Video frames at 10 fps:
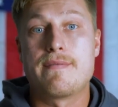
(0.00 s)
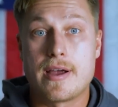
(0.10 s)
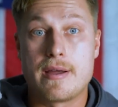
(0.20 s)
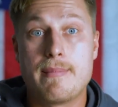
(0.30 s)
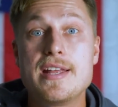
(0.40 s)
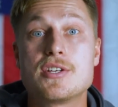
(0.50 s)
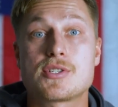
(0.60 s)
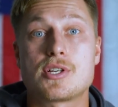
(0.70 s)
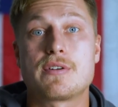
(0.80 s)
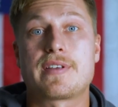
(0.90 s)
very
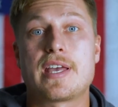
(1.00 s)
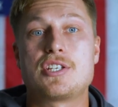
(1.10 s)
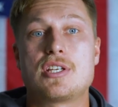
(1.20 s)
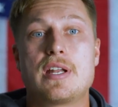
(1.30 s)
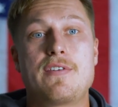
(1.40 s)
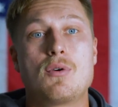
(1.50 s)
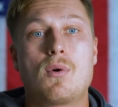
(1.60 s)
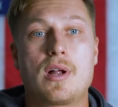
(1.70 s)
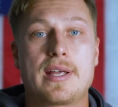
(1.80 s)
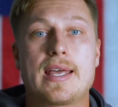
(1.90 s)
major certification if you
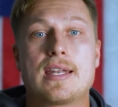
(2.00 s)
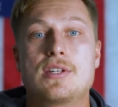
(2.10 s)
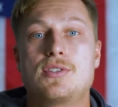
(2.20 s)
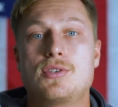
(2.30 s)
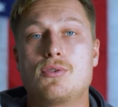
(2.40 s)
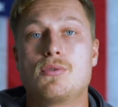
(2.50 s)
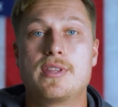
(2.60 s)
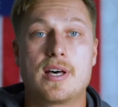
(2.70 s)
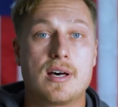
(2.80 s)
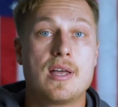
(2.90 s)
wanna get
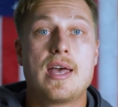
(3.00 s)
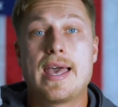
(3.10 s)
into the